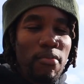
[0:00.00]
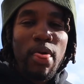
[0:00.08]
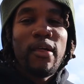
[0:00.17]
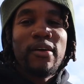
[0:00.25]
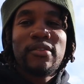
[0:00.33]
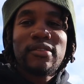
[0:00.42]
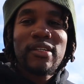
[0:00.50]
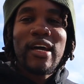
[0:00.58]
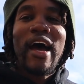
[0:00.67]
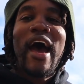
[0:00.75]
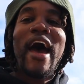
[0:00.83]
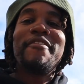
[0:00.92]
uh,
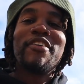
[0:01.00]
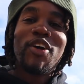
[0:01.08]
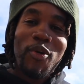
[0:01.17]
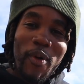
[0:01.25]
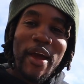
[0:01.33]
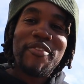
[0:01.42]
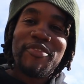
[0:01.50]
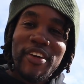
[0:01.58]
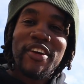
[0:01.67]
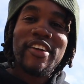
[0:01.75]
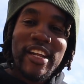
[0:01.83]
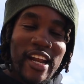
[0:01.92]
I haven't quite
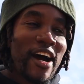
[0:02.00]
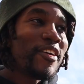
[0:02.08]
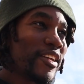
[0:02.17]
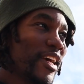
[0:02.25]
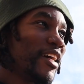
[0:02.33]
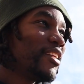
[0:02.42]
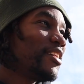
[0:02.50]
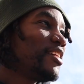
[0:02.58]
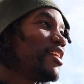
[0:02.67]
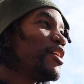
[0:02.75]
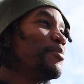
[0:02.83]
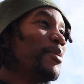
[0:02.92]
figured it out yet,
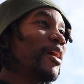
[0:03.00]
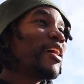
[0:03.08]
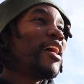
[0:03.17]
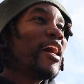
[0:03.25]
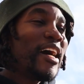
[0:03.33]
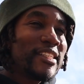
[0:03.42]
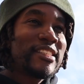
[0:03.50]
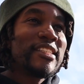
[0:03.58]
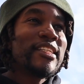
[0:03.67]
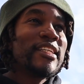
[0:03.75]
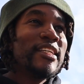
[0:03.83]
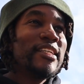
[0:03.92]
but
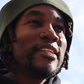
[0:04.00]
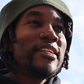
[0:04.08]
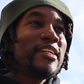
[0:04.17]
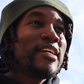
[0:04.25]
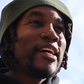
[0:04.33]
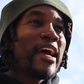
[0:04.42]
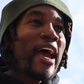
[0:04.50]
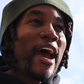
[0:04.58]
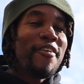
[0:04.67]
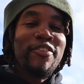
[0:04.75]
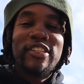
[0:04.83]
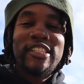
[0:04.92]
constantly,
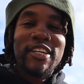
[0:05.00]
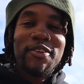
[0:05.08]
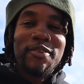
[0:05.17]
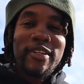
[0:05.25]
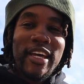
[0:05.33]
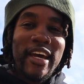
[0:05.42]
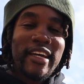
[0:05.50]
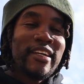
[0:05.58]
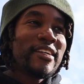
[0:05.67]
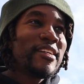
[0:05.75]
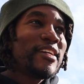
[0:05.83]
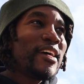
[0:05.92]
every single
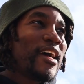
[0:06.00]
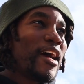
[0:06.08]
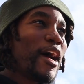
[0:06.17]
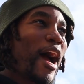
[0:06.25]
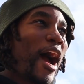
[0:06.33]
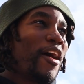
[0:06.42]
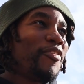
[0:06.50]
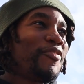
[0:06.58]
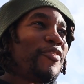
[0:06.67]
day, I